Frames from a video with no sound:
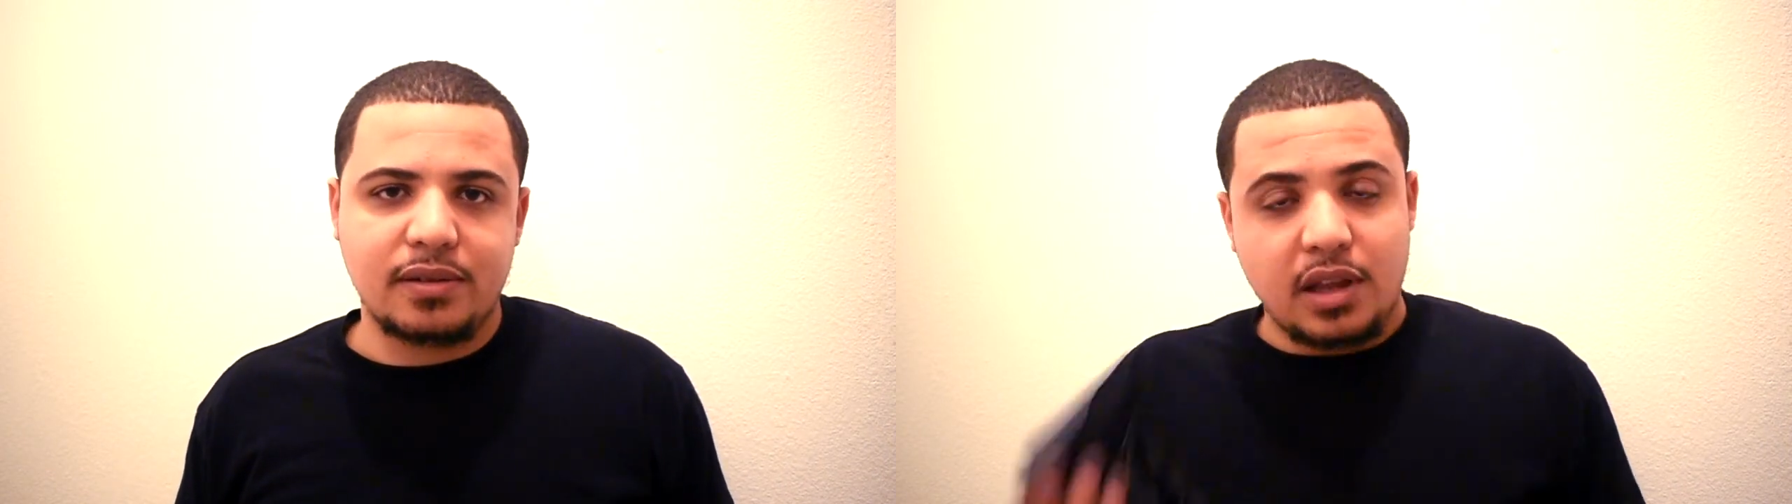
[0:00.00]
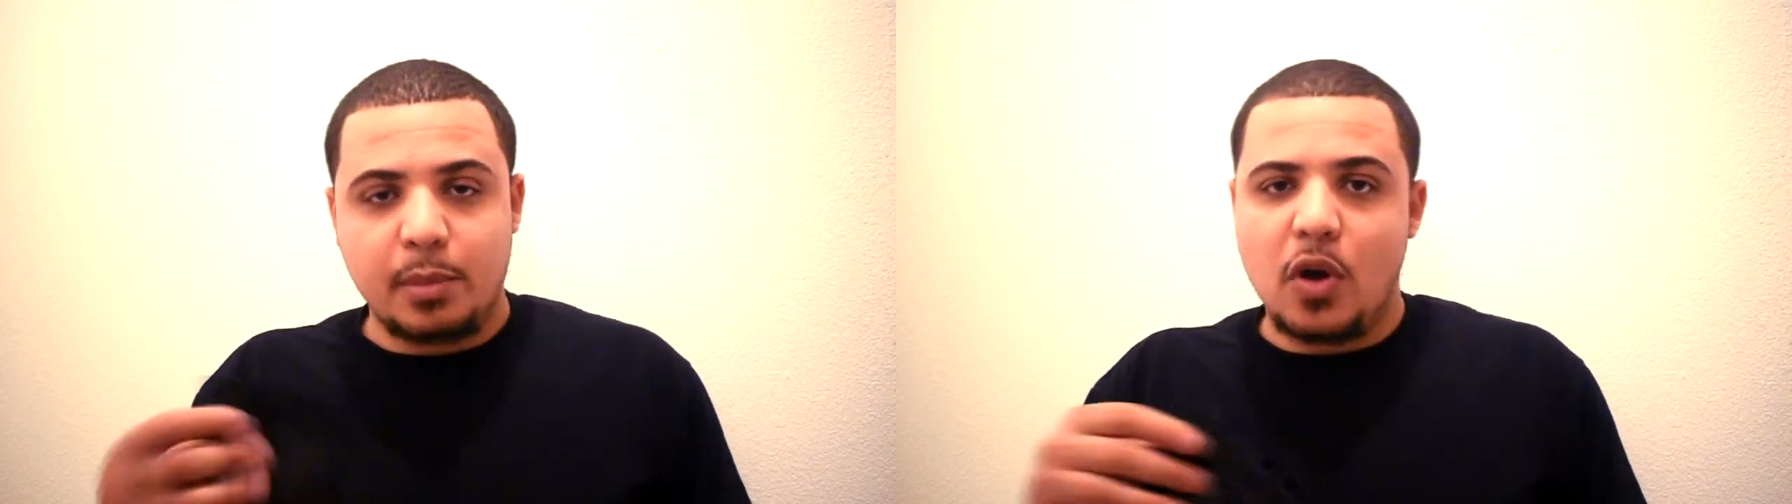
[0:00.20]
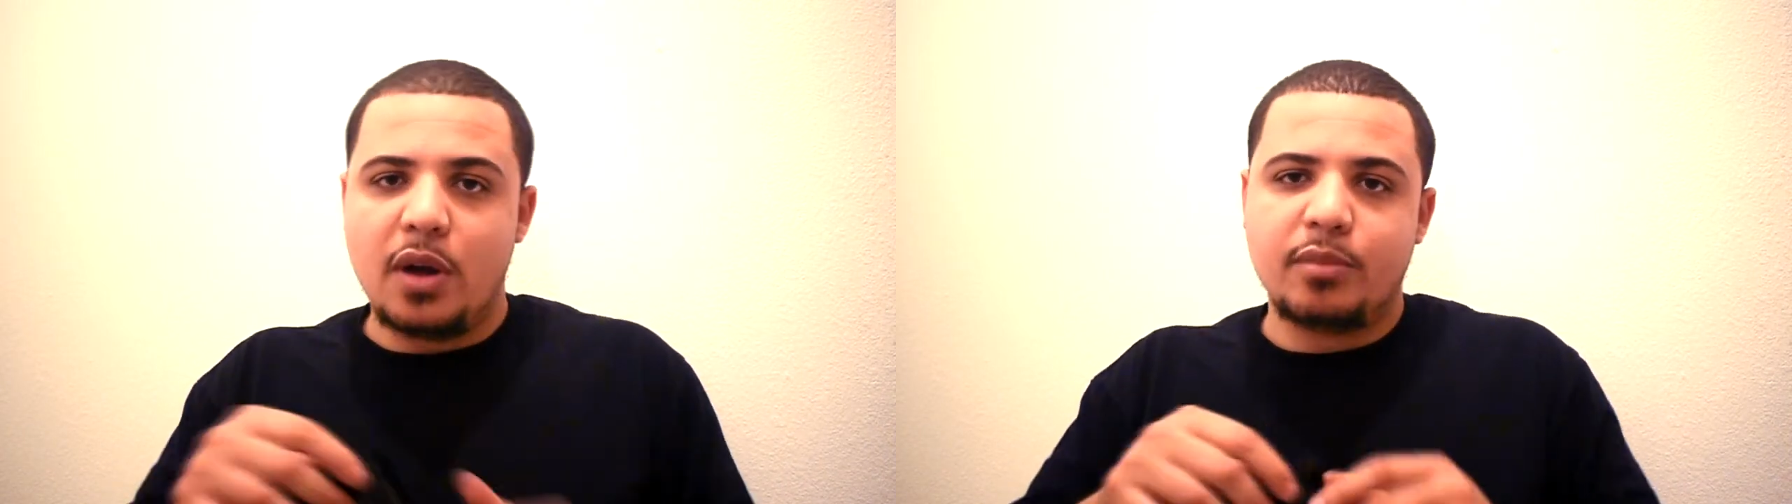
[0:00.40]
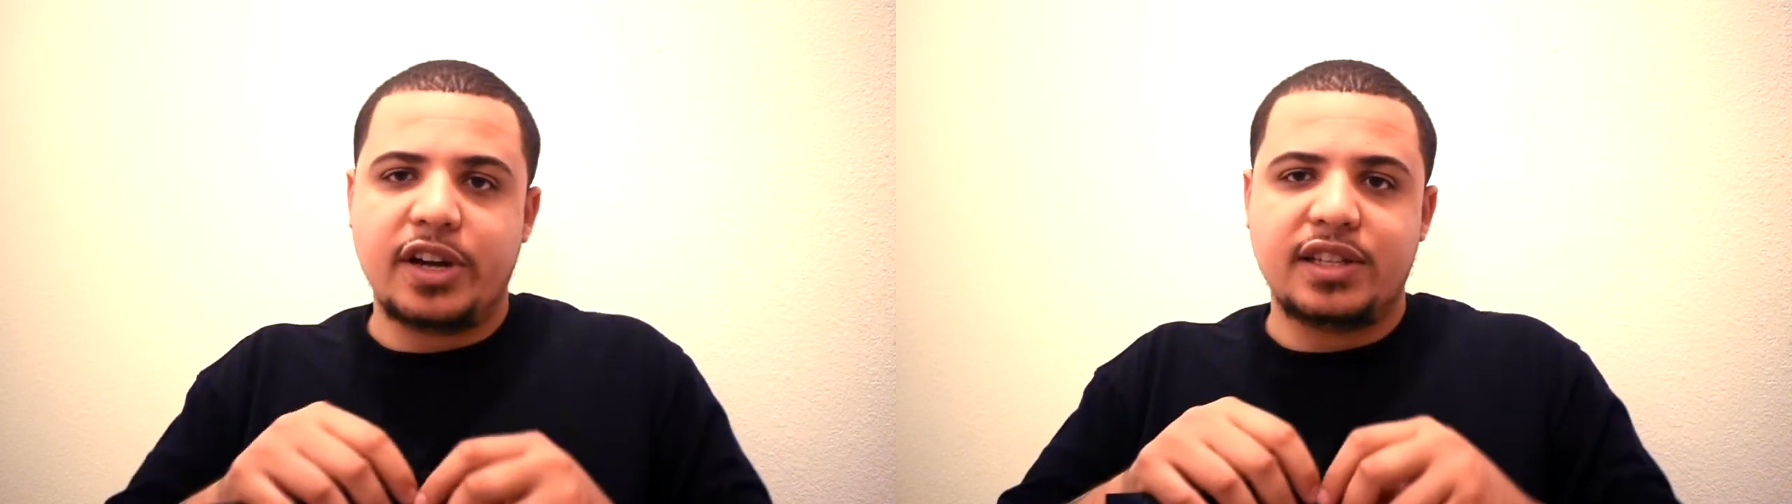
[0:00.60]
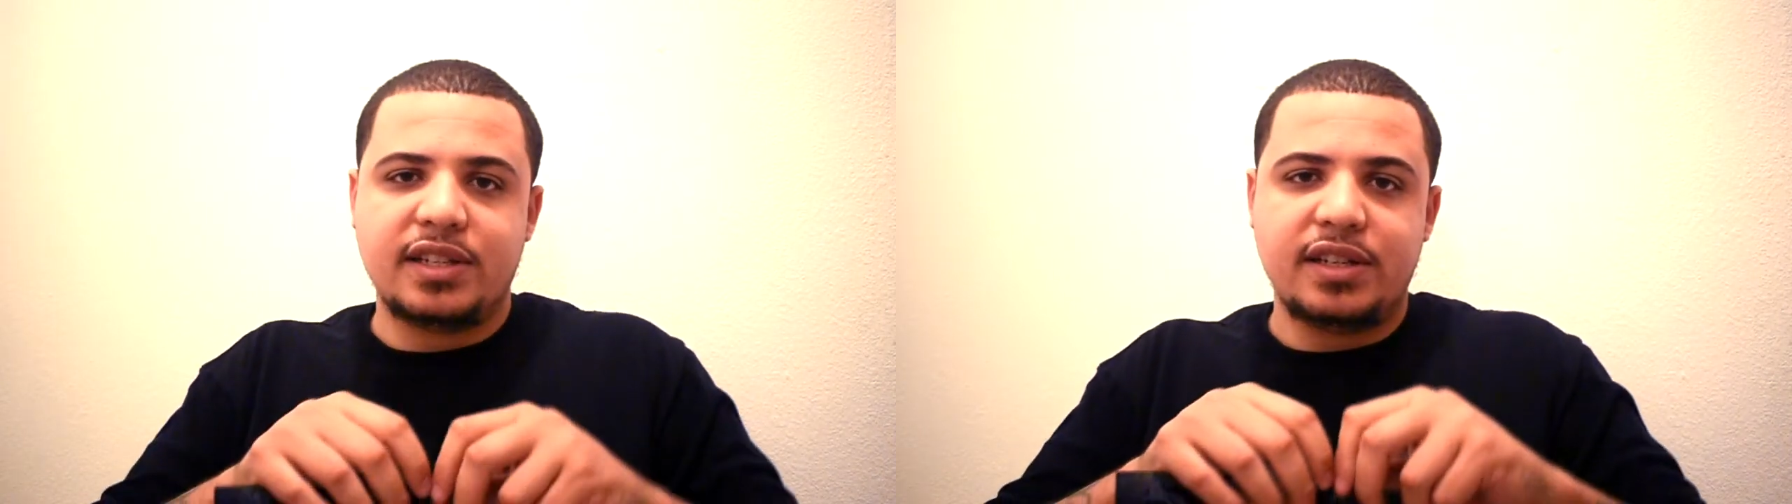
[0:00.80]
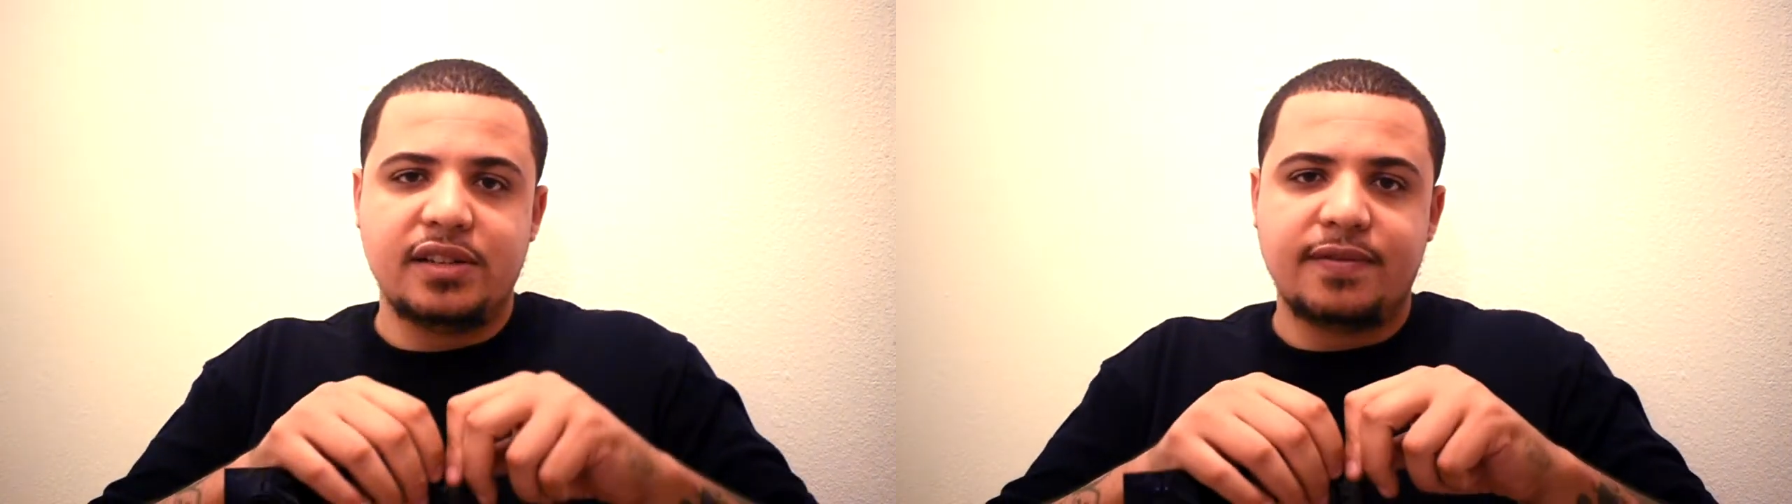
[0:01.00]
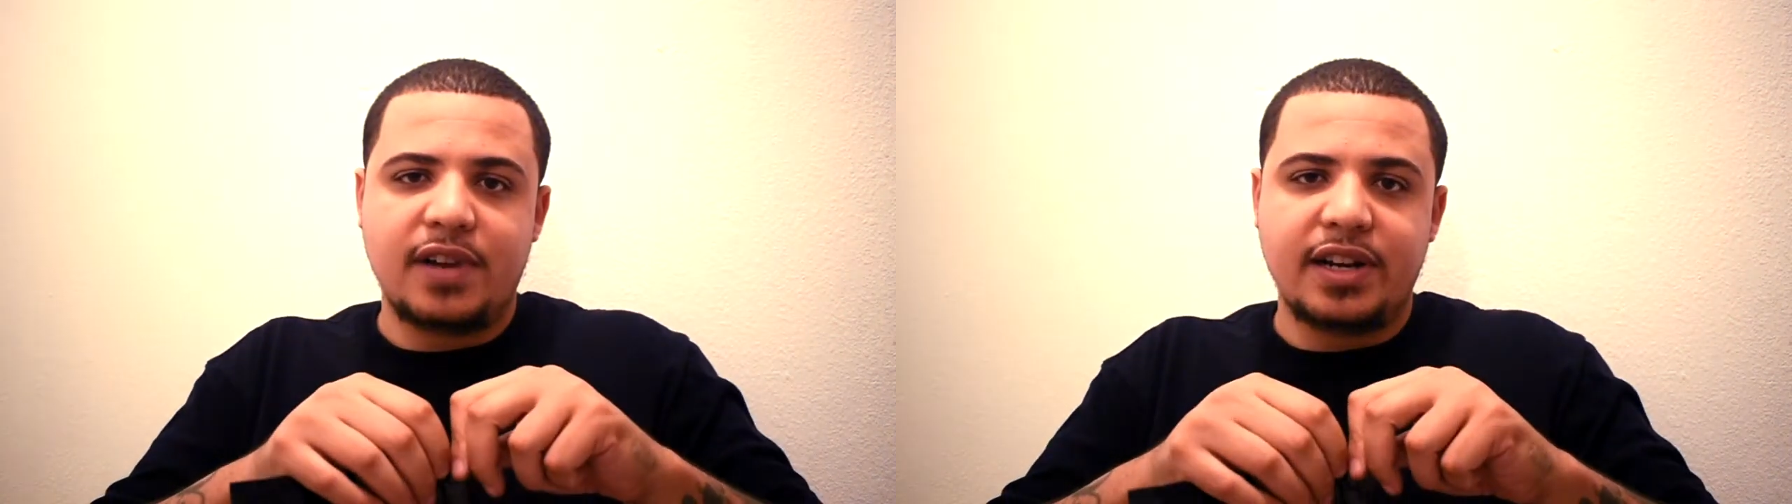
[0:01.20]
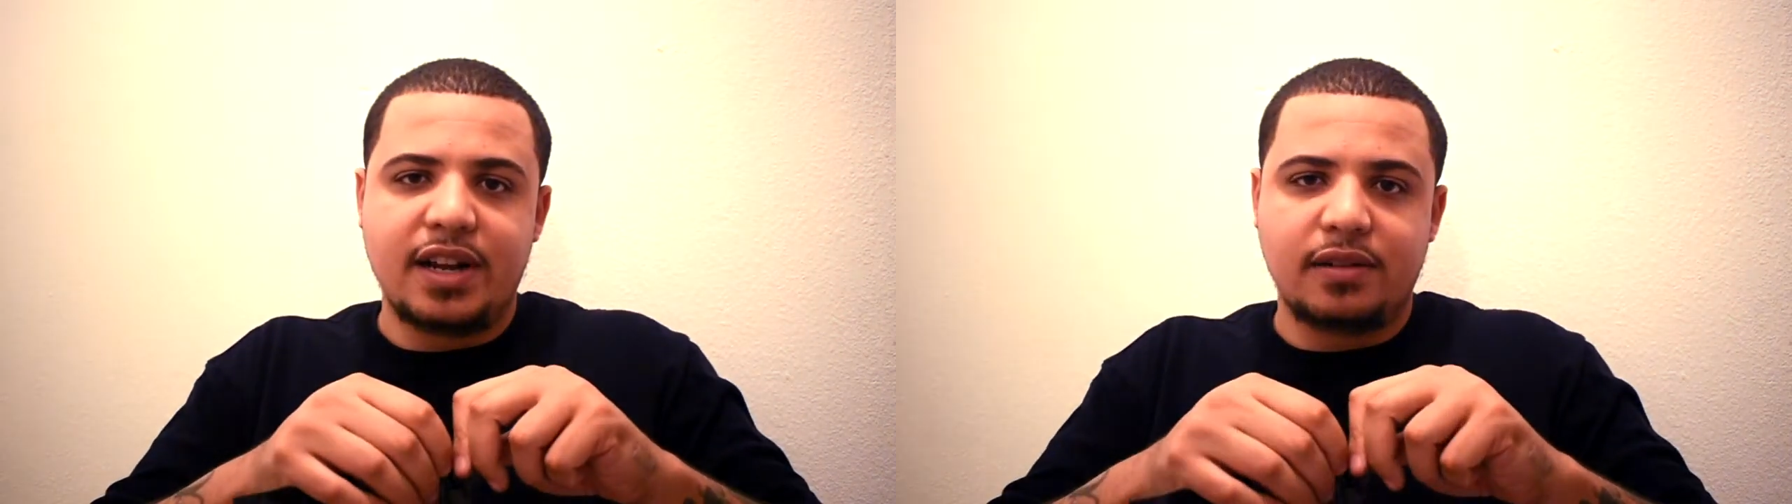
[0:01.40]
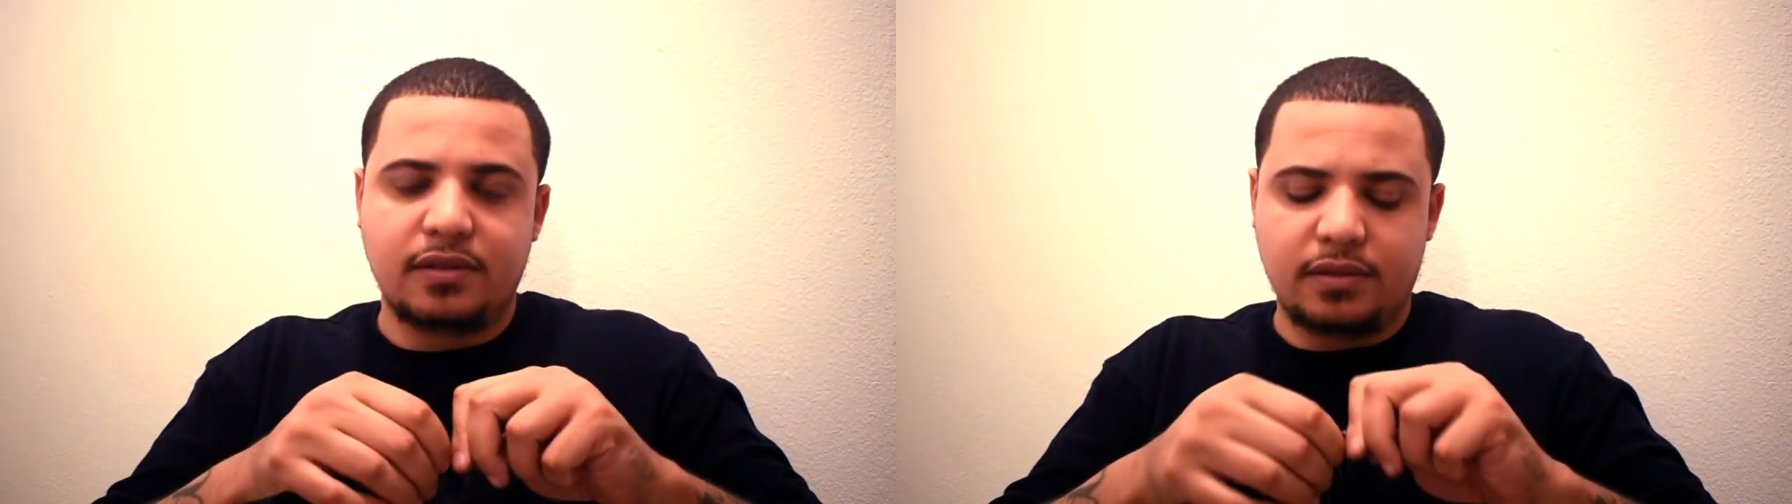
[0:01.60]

Let me go ahead and break the seal and find out.